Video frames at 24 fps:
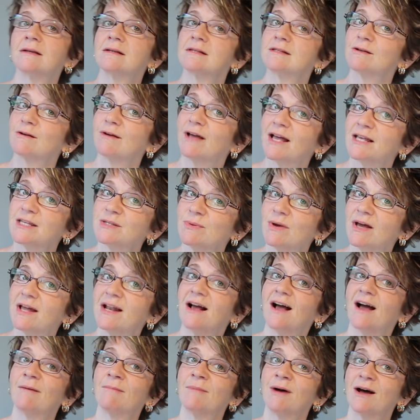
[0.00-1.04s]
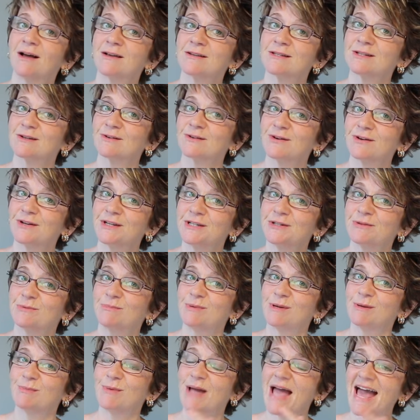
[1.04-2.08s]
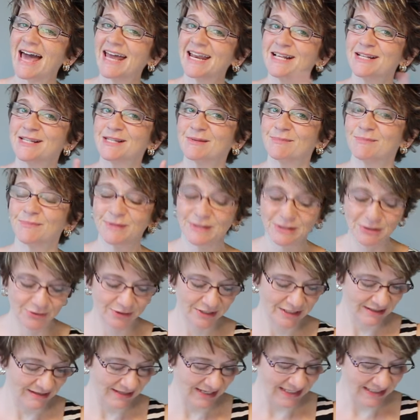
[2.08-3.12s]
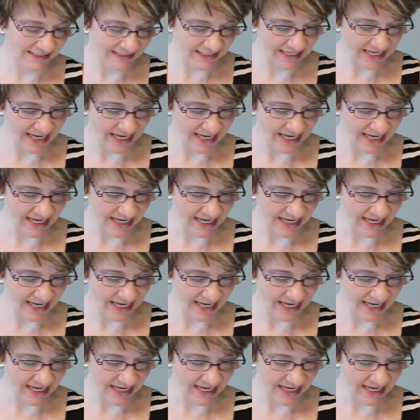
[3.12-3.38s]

So guess what? I'm also going to be adding some blue to these